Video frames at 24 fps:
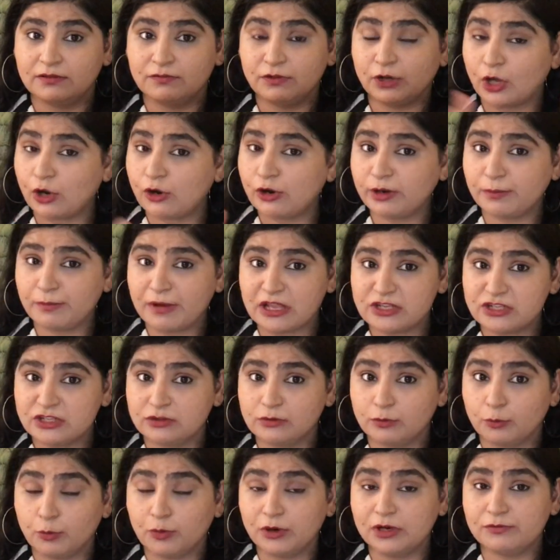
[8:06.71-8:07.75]
we cannot imagine
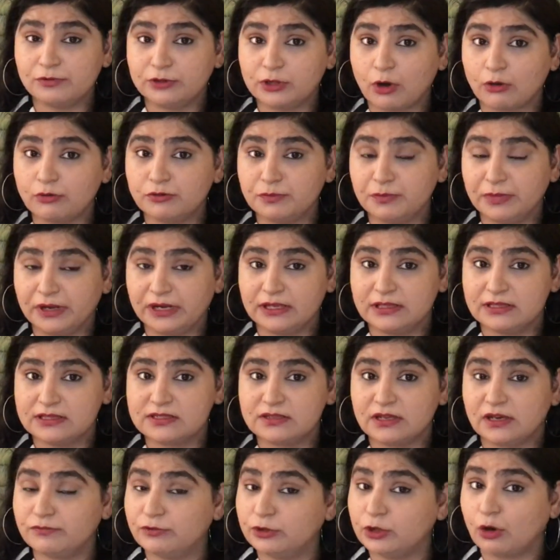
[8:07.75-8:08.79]
the world without
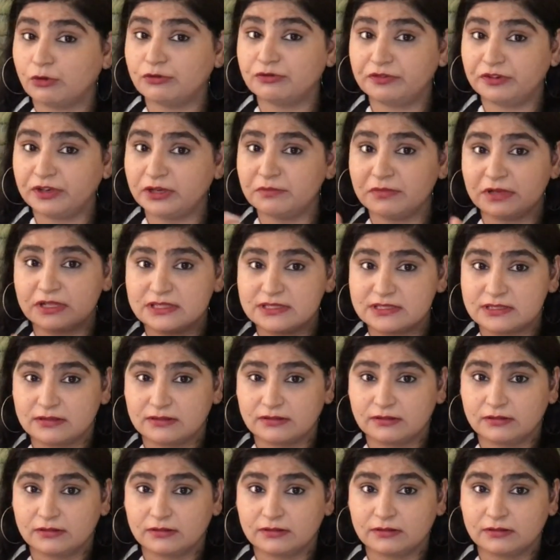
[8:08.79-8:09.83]
males and without females
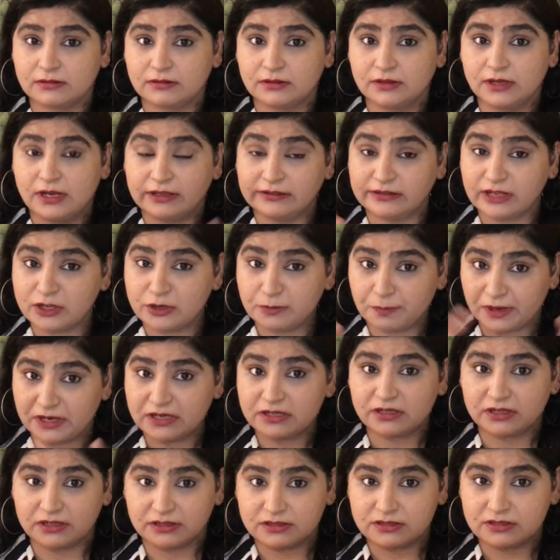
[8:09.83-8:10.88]
they're
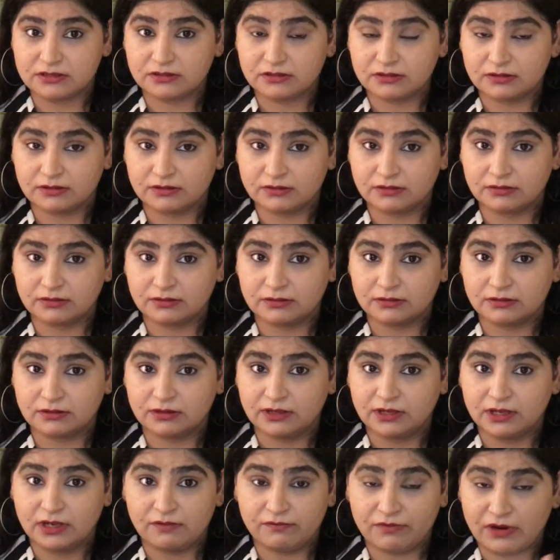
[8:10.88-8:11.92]
dependent
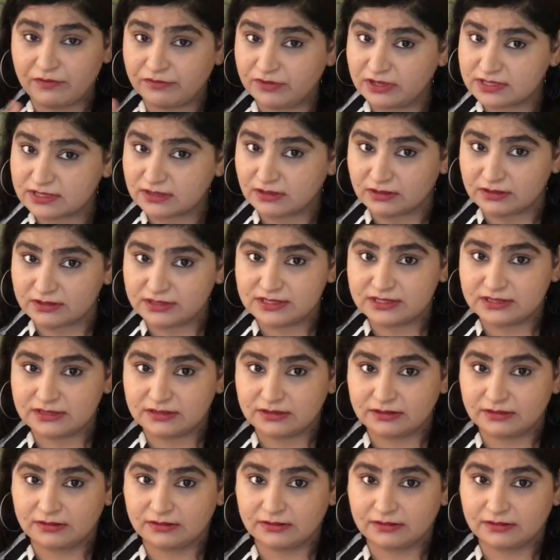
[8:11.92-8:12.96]
we have discussed